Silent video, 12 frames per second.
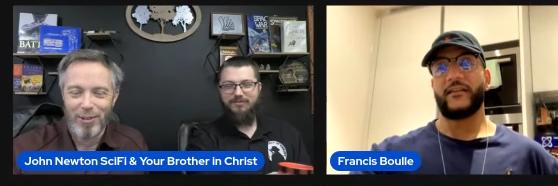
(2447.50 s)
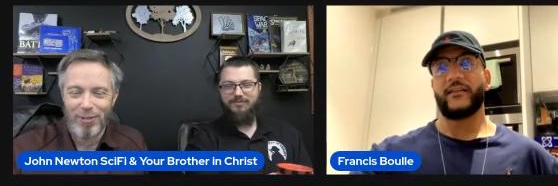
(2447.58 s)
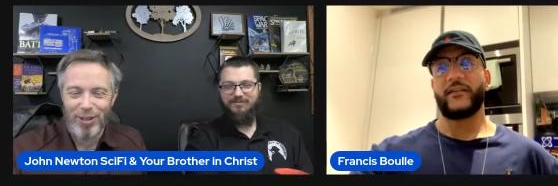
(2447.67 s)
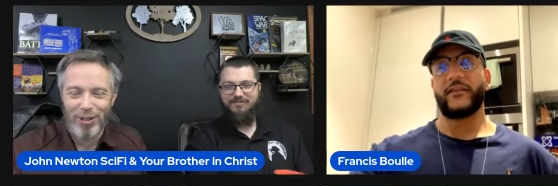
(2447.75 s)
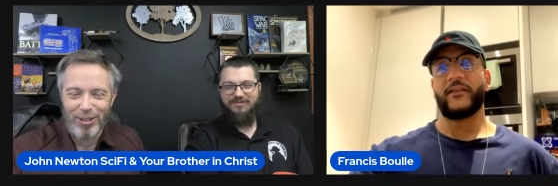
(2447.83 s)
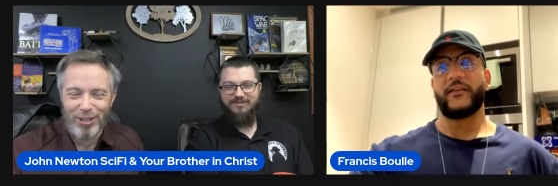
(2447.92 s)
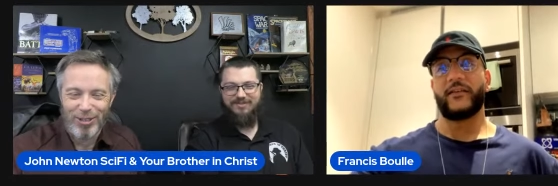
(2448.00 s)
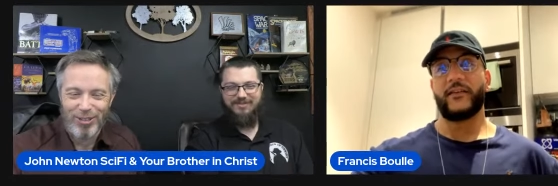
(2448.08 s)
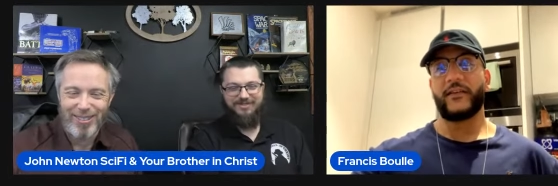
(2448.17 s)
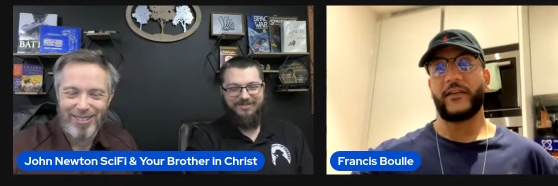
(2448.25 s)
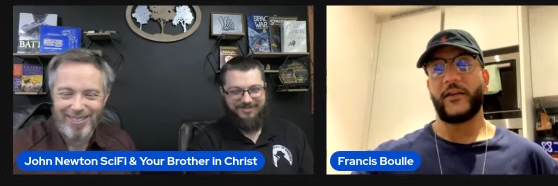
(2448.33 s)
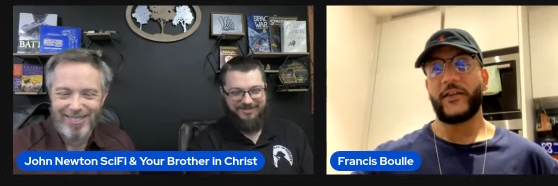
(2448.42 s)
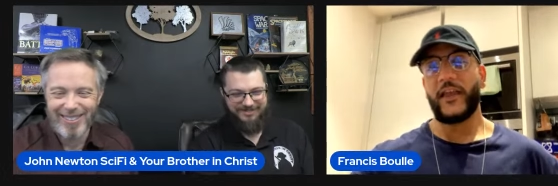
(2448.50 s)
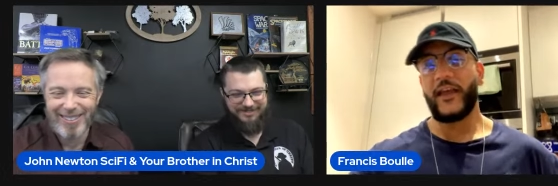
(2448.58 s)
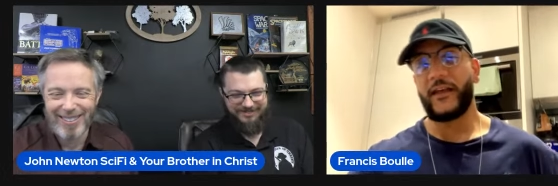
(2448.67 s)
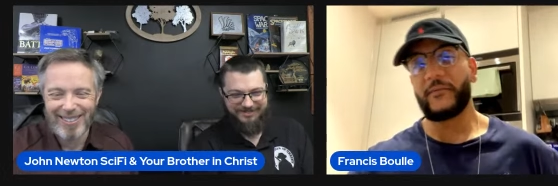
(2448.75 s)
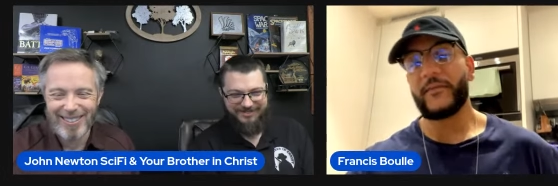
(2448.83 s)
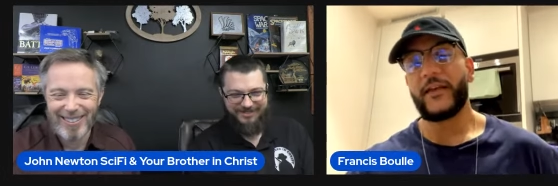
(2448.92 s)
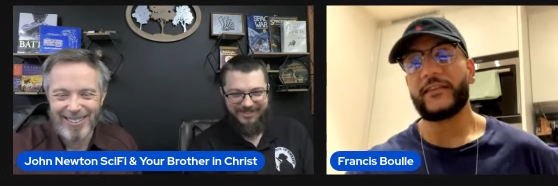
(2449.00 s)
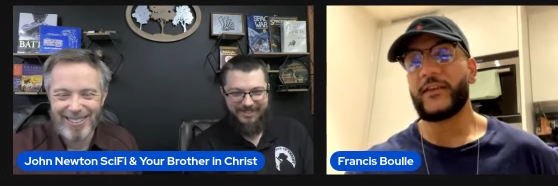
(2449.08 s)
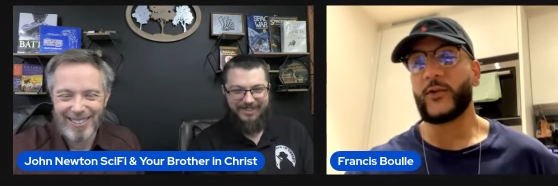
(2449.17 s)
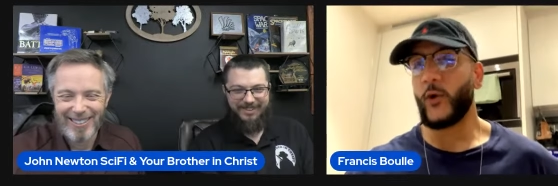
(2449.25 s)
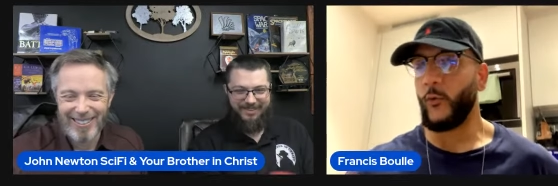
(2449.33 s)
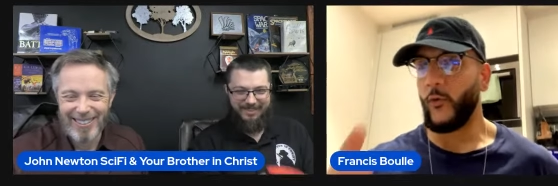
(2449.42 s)
Speaker 1: future.
Speaker 2: Yeah. There's
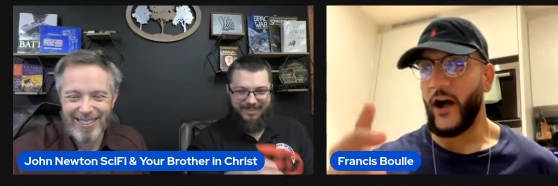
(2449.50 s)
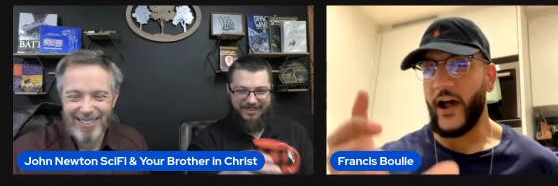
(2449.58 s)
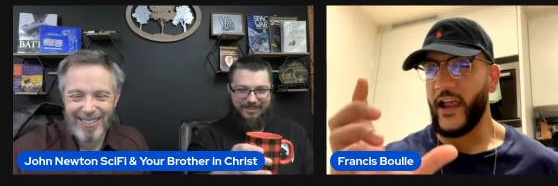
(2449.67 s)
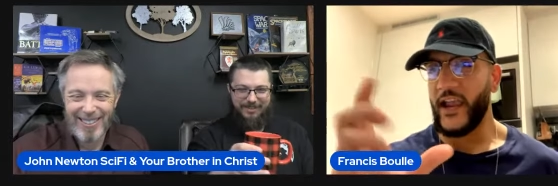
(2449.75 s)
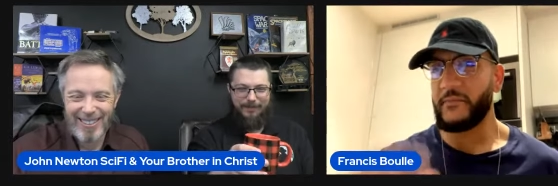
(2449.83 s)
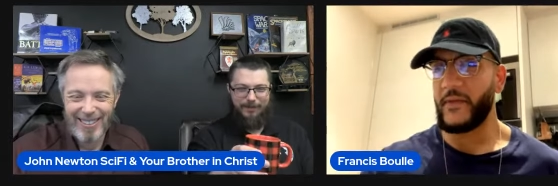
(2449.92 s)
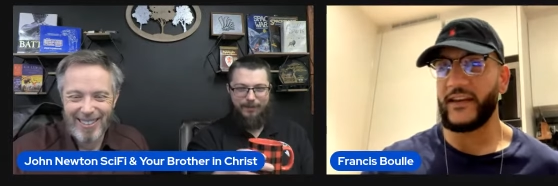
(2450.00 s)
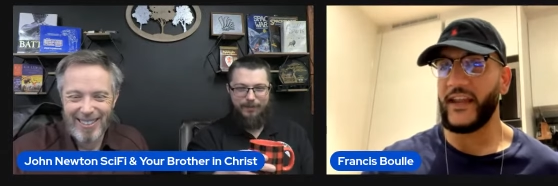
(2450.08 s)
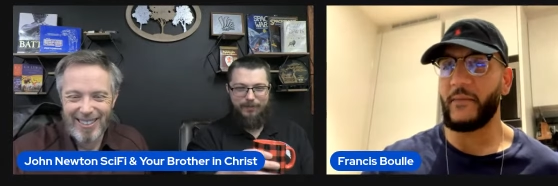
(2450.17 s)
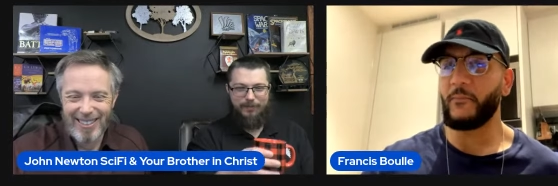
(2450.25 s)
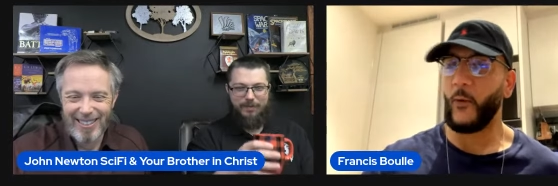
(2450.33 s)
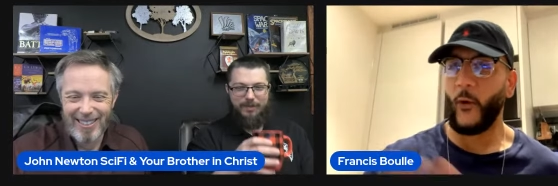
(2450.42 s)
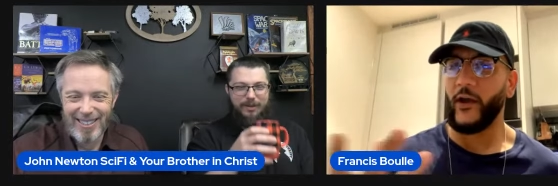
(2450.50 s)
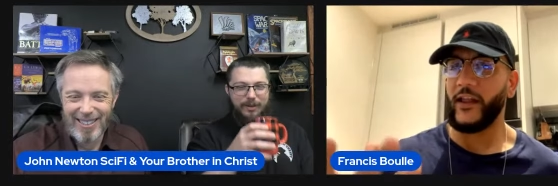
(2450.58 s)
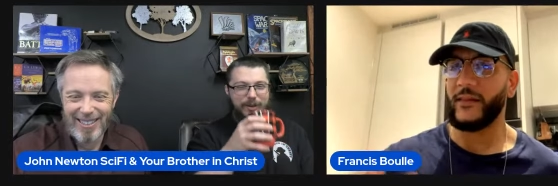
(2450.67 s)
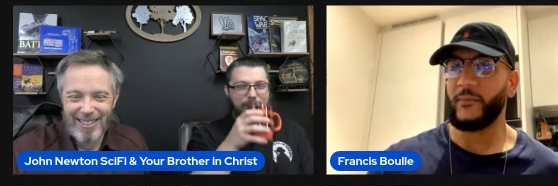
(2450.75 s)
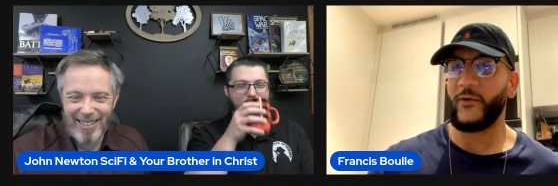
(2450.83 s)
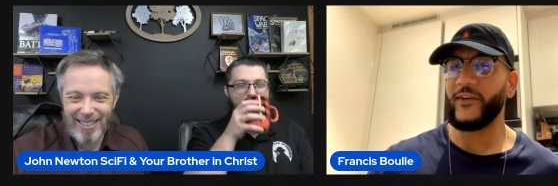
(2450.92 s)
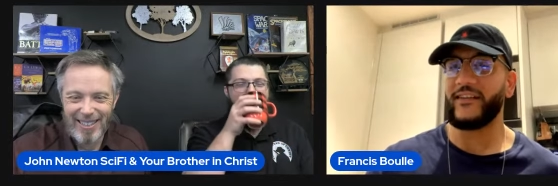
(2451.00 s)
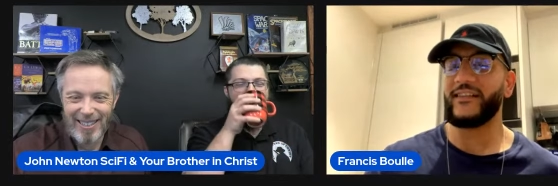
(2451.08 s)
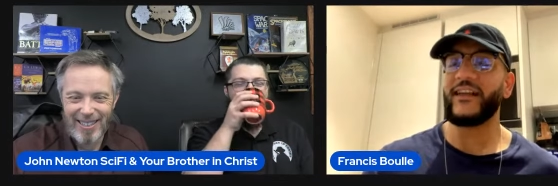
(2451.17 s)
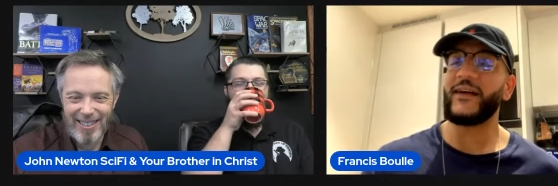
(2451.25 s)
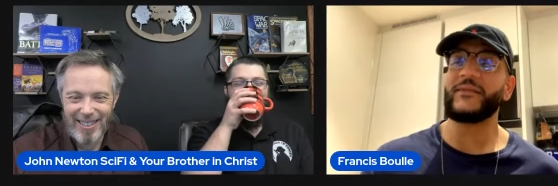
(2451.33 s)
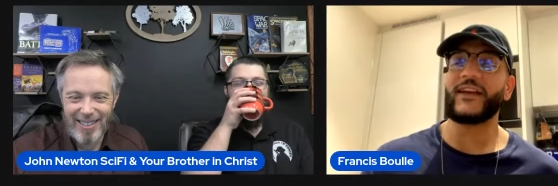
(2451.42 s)
no Y in my name. Boyle, Boyle.
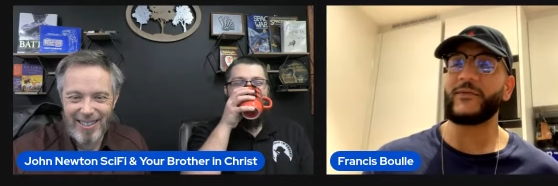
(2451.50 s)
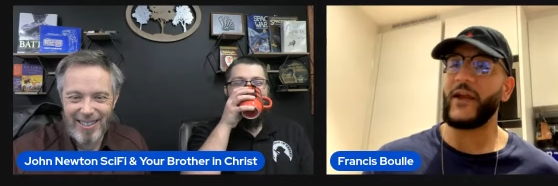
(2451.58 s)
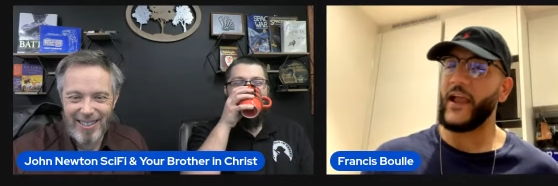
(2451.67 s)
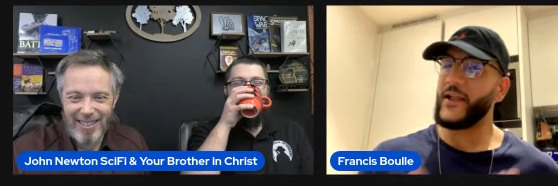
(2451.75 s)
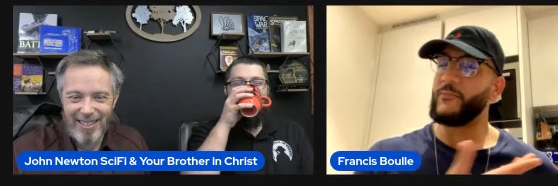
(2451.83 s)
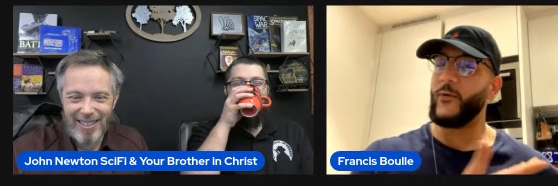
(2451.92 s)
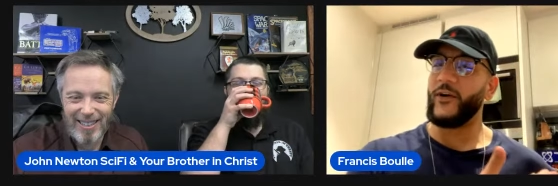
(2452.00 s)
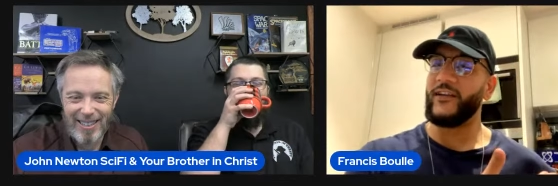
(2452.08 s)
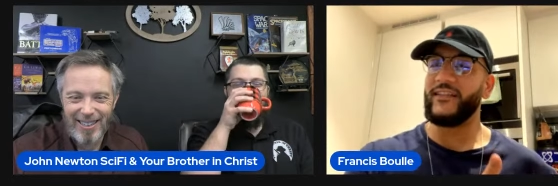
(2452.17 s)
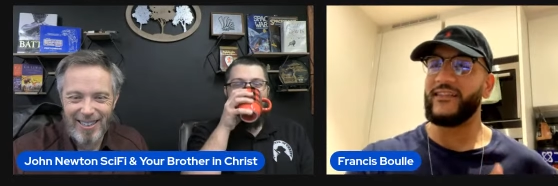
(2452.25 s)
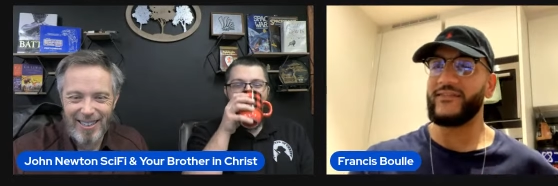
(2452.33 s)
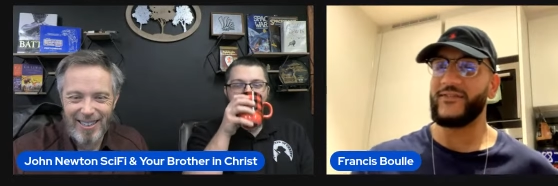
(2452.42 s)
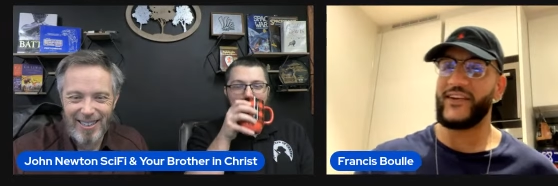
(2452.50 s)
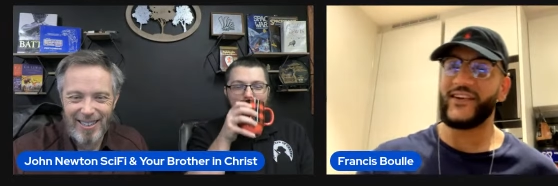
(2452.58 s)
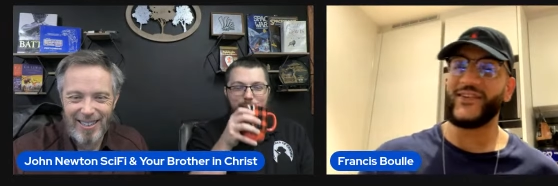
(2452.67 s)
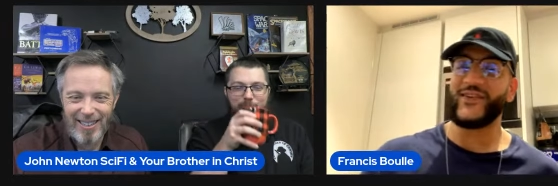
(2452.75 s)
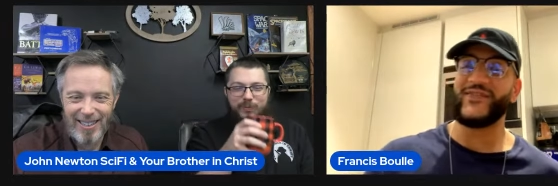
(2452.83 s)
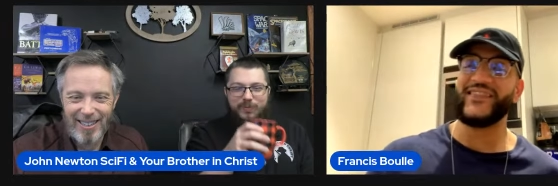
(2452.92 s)
I'm like egg boil. Fair enough.